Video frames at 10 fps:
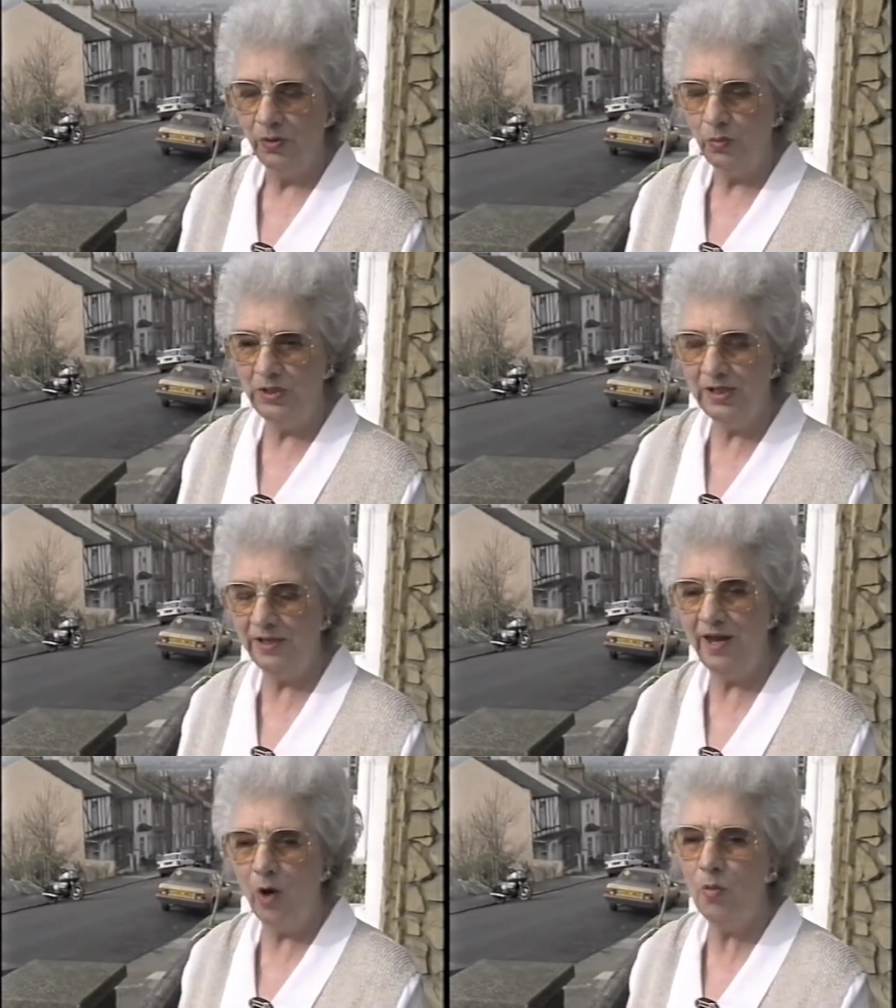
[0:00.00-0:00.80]
We
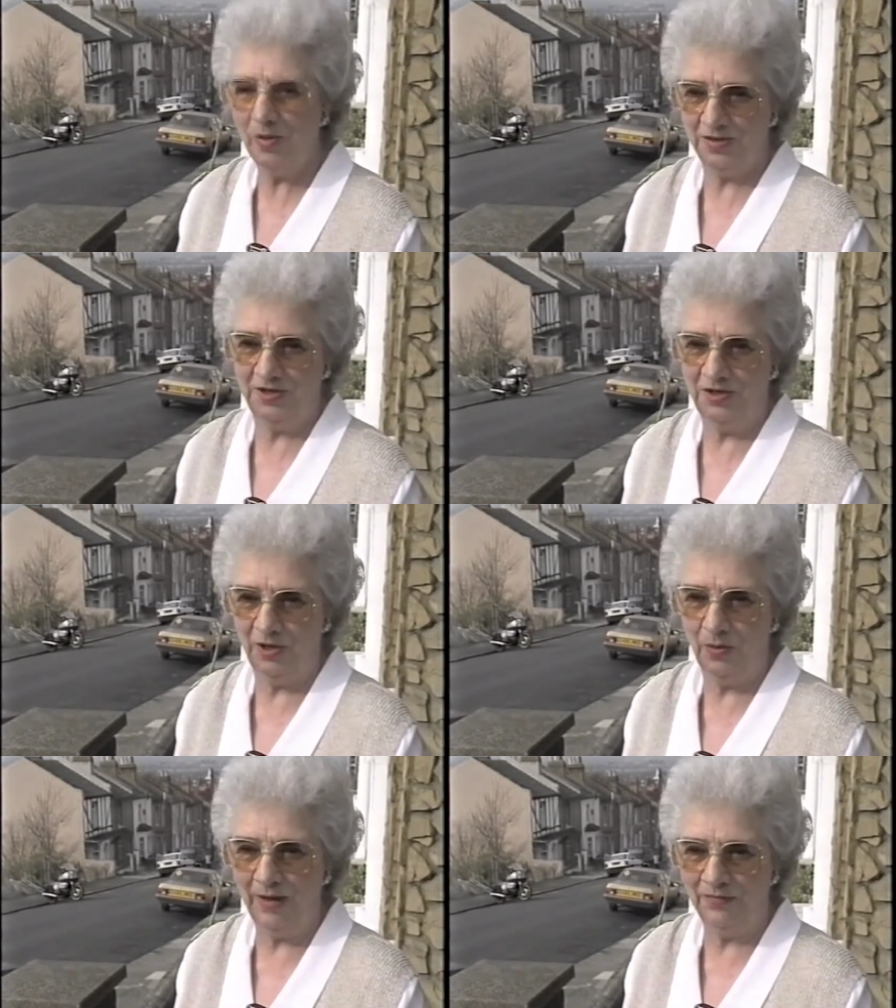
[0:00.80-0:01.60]
didn't know what to
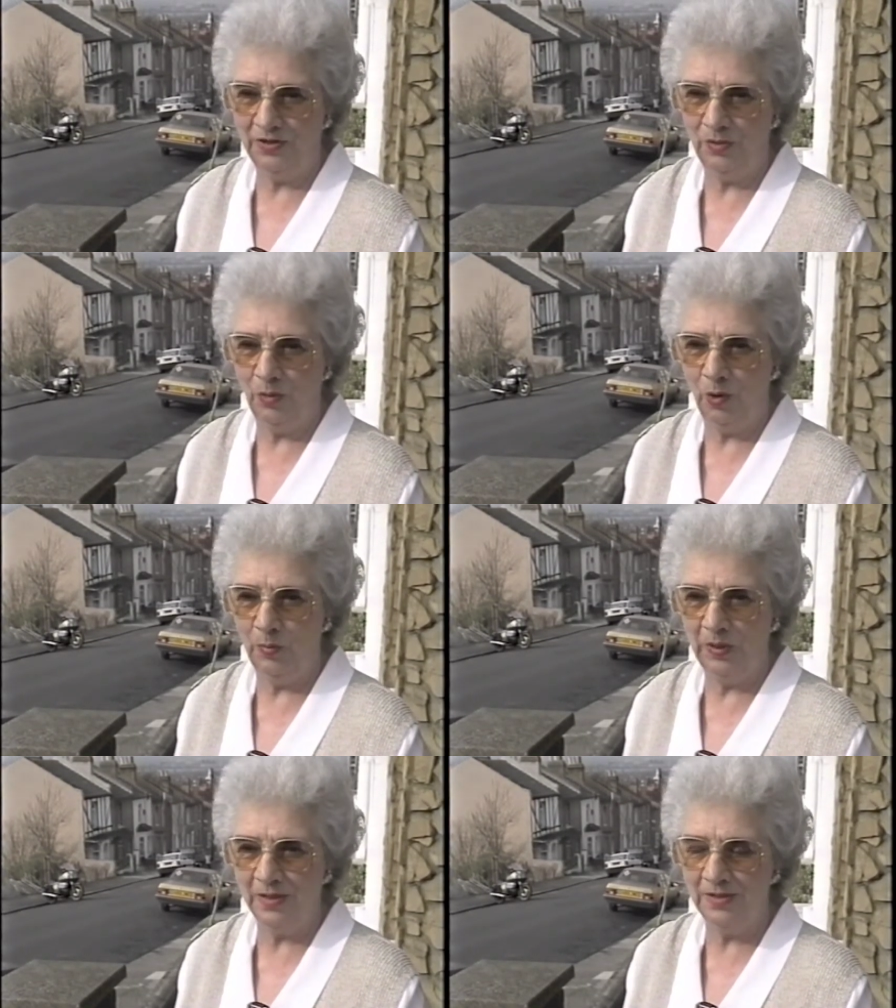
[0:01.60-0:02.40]
do after the war
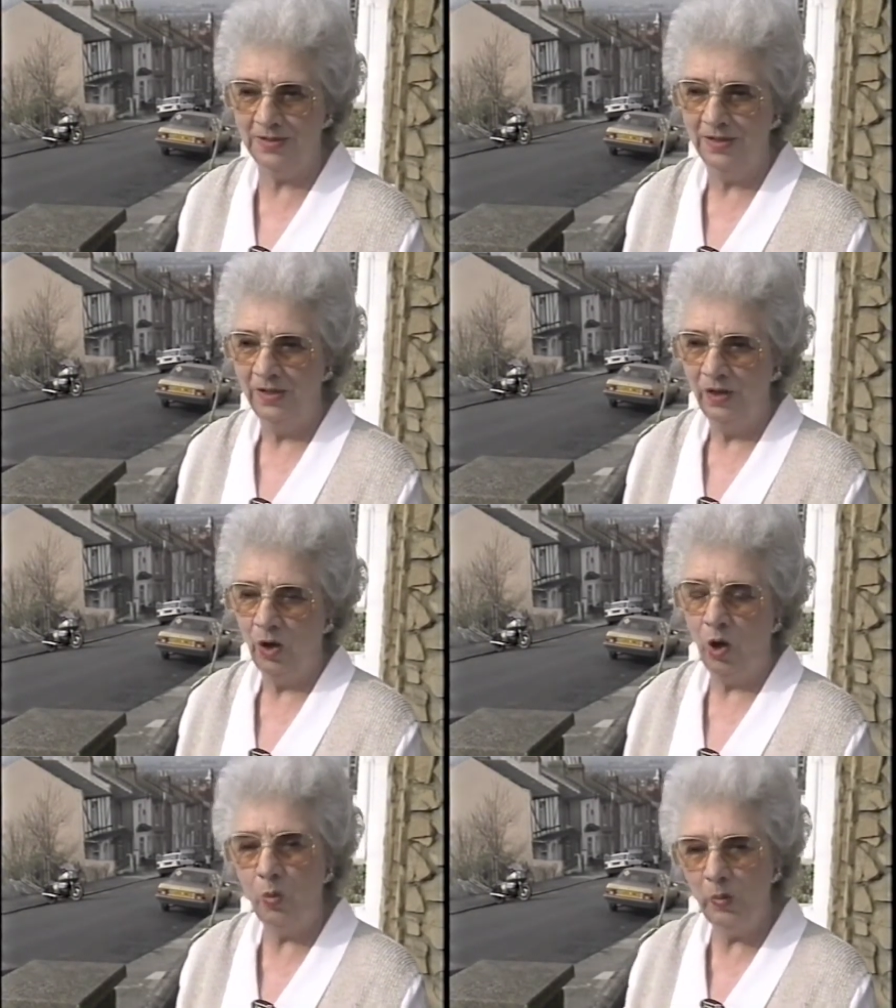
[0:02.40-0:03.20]
because
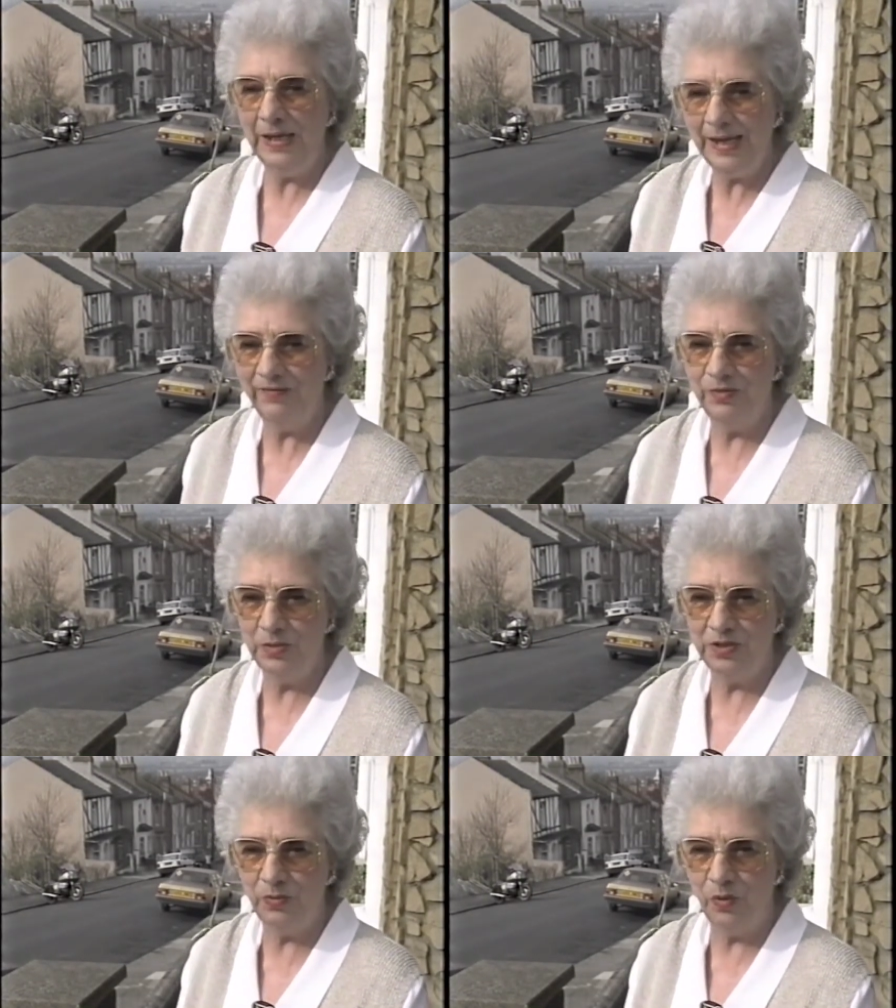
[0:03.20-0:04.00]
all we lived
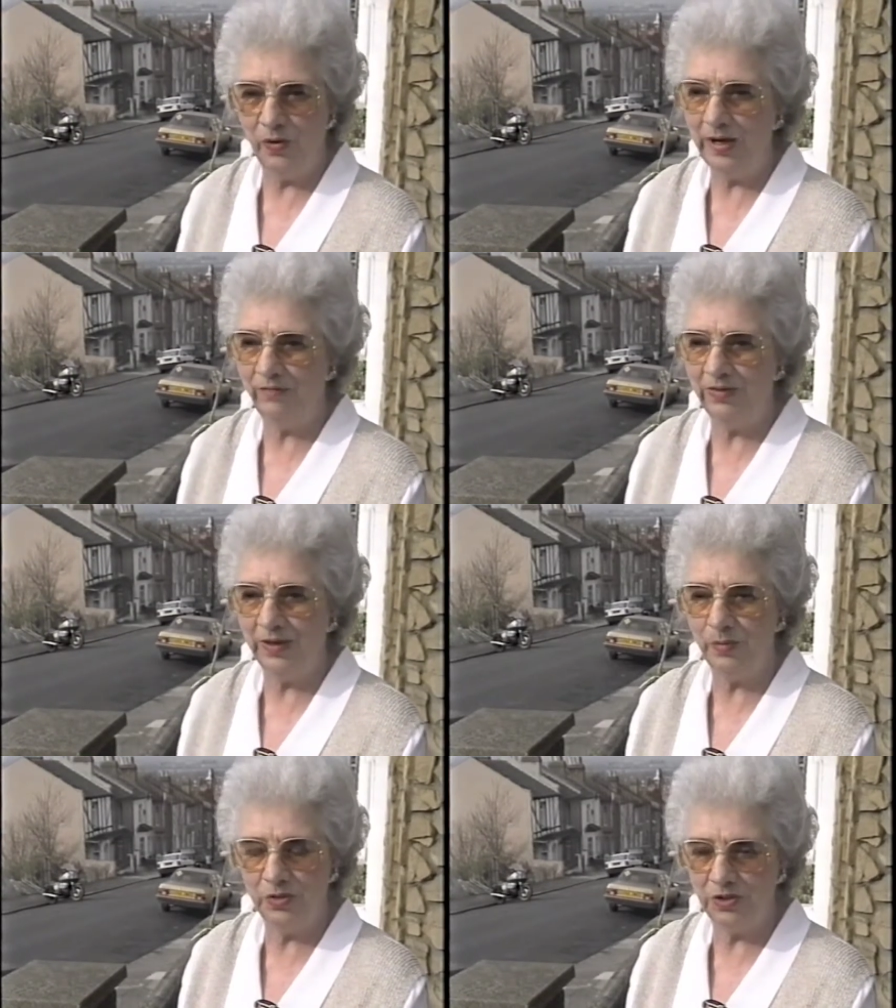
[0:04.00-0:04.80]
was the war and
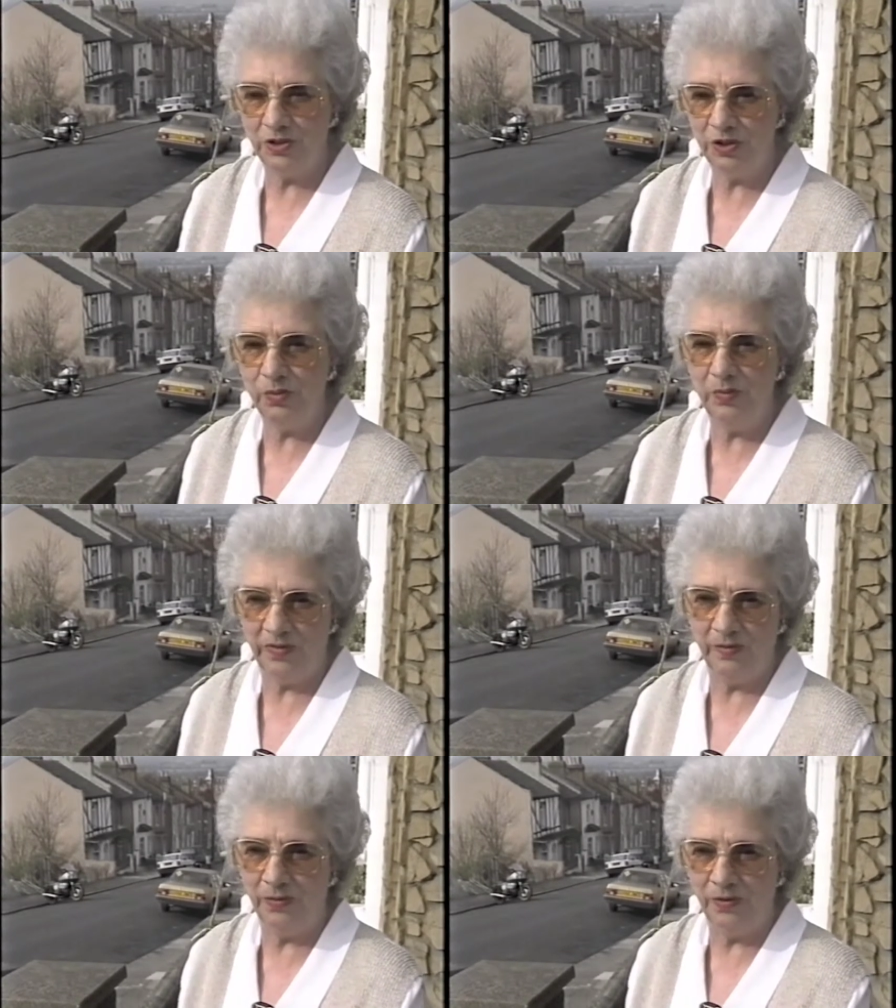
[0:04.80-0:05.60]
everything was to do
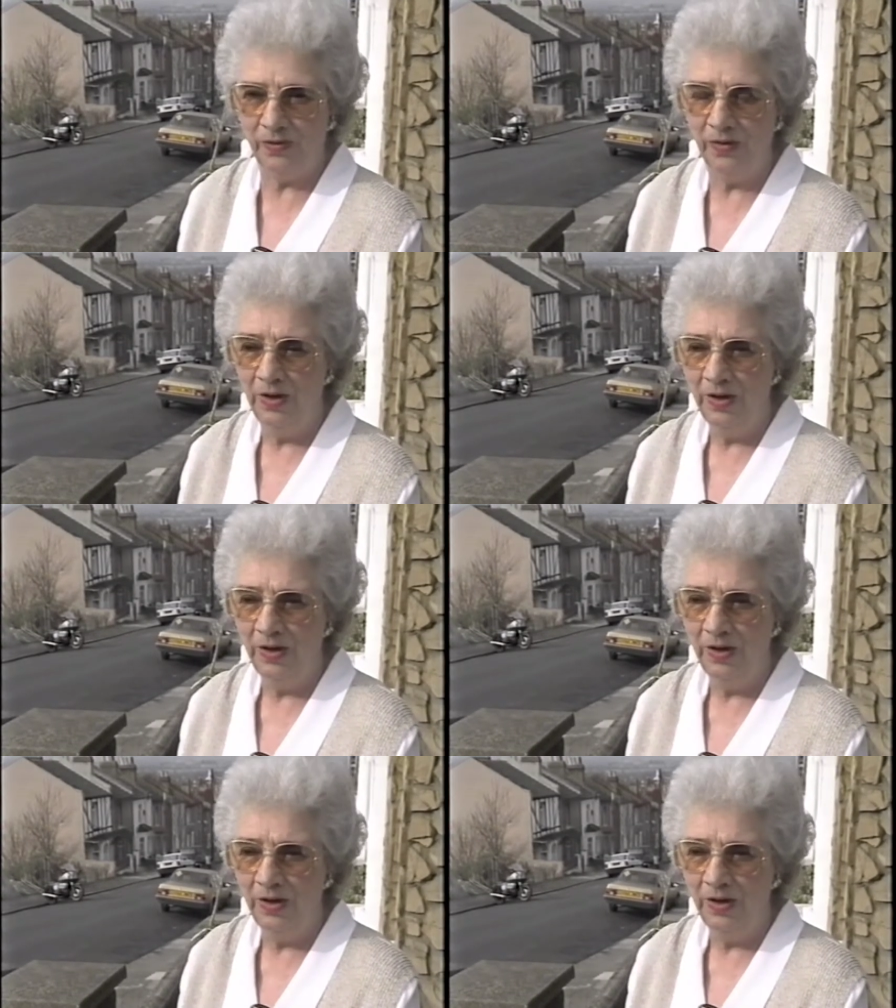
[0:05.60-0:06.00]
with the war.